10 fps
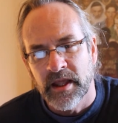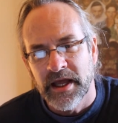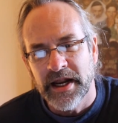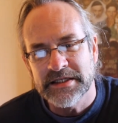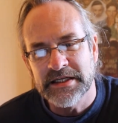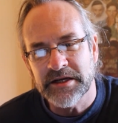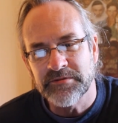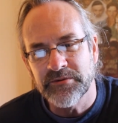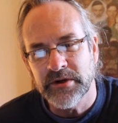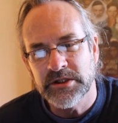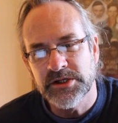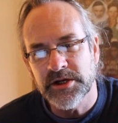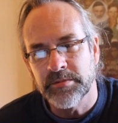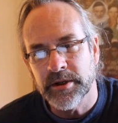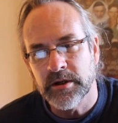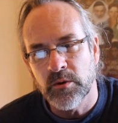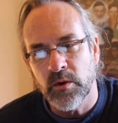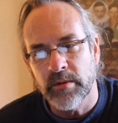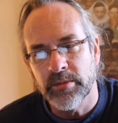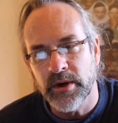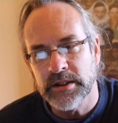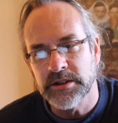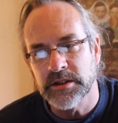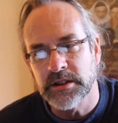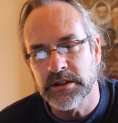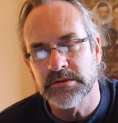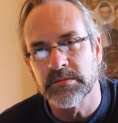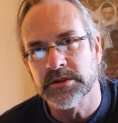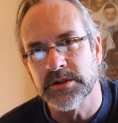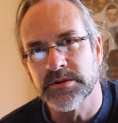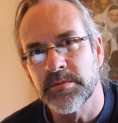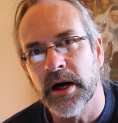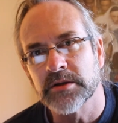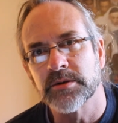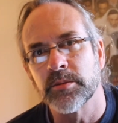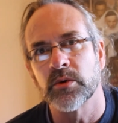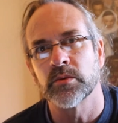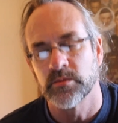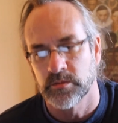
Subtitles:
And I seek friendship and cooperation in as much as possible.